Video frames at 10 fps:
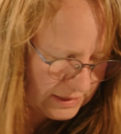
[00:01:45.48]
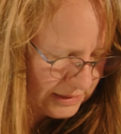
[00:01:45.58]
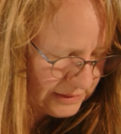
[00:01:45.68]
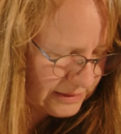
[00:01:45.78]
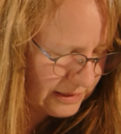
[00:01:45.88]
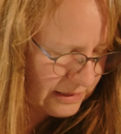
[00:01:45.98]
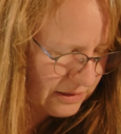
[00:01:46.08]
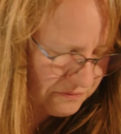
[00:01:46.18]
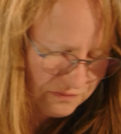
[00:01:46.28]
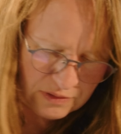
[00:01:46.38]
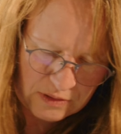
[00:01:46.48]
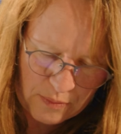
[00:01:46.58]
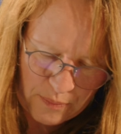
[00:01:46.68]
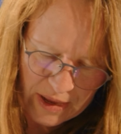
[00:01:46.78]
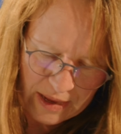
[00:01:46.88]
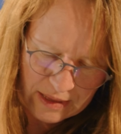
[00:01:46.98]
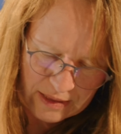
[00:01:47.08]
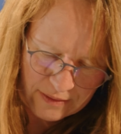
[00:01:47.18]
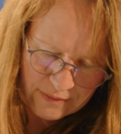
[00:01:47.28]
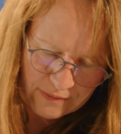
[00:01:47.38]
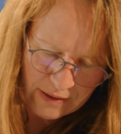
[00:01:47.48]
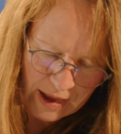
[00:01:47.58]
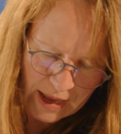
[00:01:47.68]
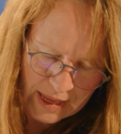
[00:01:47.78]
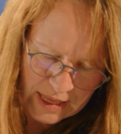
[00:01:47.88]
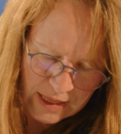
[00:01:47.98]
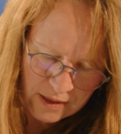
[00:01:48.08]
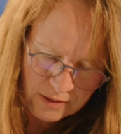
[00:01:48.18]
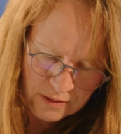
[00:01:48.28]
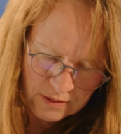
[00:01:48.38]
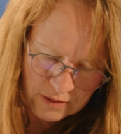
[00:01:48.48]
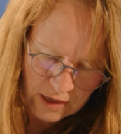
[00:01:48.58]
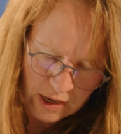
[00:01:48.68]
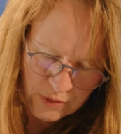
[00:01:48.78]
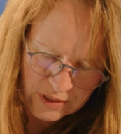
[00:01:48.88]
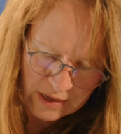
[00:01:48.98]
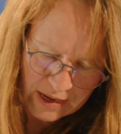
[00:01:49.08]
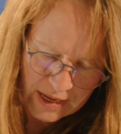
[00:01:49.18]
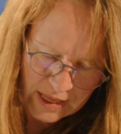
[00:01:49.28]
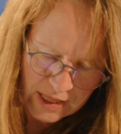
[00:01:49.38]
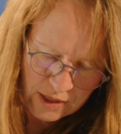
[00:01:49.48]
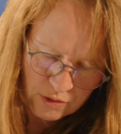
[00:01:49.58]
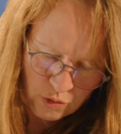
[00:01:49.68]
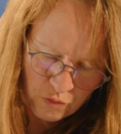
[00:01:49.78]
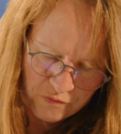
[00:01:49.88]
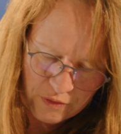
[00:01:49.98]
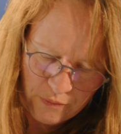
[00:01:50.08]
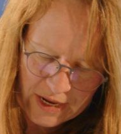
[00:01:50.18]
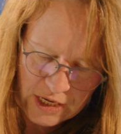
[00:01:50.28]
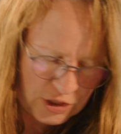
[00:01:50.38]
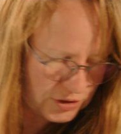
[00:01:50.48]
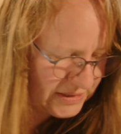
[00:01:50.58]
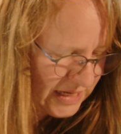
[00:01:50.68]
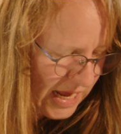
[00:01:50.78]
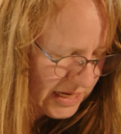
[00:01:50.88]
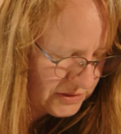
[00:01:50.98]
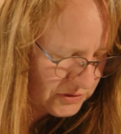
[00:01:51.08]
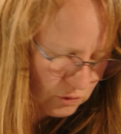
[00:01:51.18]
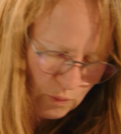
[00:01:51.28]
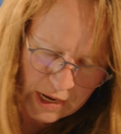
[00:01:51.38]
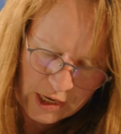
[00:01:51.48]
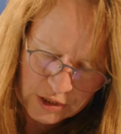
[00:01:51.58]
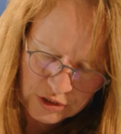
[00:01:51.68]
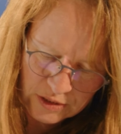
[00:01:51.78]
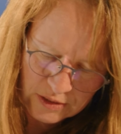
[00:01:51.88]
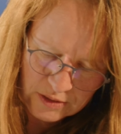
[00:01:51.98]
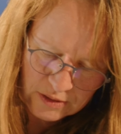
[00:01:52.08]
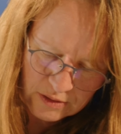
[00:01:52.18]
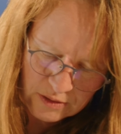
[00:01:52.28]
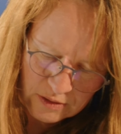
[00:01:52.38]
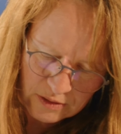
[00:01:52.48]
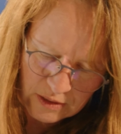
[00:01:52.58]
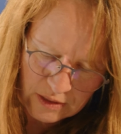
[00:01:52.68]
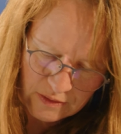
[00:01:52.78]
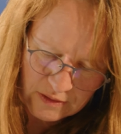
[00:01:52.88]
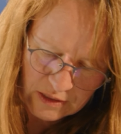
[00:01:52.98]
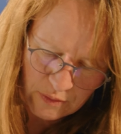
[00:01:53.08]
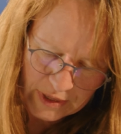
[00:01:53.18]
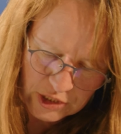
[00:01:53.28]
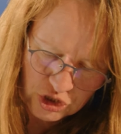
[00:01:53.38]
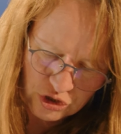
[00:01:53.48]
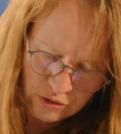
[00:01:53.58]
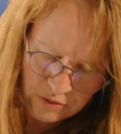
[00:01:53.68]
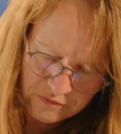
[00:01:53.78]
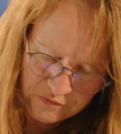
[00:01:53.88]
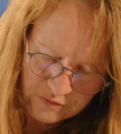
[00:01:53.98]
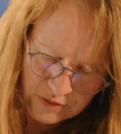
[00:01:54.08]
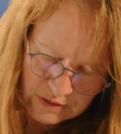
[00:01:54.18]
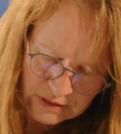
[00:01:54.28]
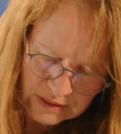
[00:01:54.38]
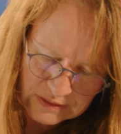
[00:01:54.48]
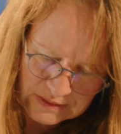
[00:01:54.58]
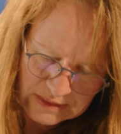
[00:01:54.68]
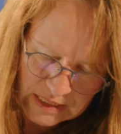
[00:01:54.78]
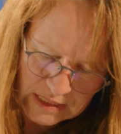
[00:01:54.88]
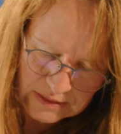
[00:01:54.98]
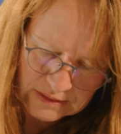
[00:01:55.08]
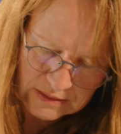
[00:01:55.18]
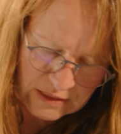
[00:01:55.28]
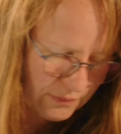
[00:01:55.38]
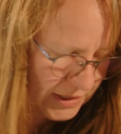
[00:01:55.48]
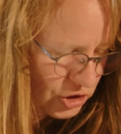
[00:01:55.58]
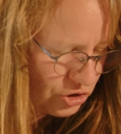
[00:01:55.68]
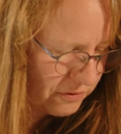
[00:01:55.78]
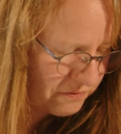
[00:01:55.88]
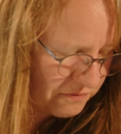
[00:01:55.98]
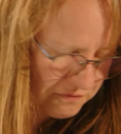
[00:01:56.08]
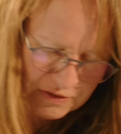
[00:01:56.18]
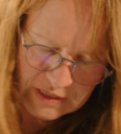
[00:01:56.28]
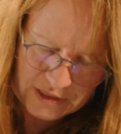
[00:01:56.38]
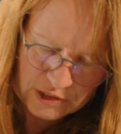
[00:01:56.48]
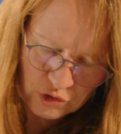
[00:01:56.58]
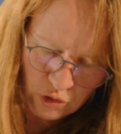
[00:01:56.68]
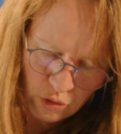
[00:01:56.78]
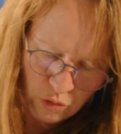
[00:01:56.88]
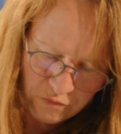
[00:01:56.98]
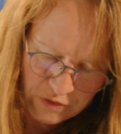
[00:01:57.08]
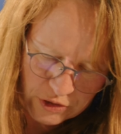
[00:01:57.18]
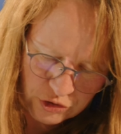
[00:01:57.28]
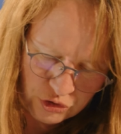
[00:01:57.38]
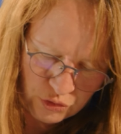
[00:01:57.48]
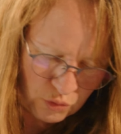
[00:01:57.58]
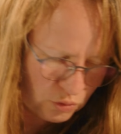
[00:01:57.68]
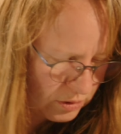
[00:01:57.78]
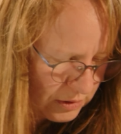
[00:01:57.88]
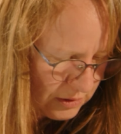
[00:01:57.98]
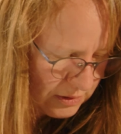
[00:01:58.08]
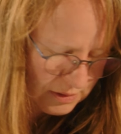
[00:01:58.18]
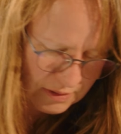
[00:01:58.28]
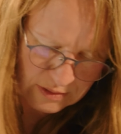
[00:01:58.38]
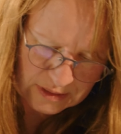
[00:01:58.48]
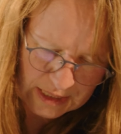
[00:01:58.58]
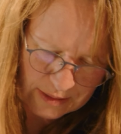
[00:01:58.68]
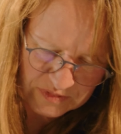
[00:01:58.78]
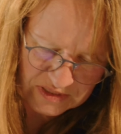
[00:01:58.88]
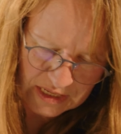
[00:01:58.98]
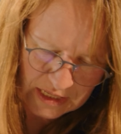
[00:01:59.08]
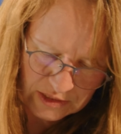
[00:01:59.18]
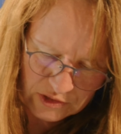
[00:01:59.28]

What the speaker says: is given by I, current I, over radius a squared in the direction of AZ is the direction of the field, over 2 times a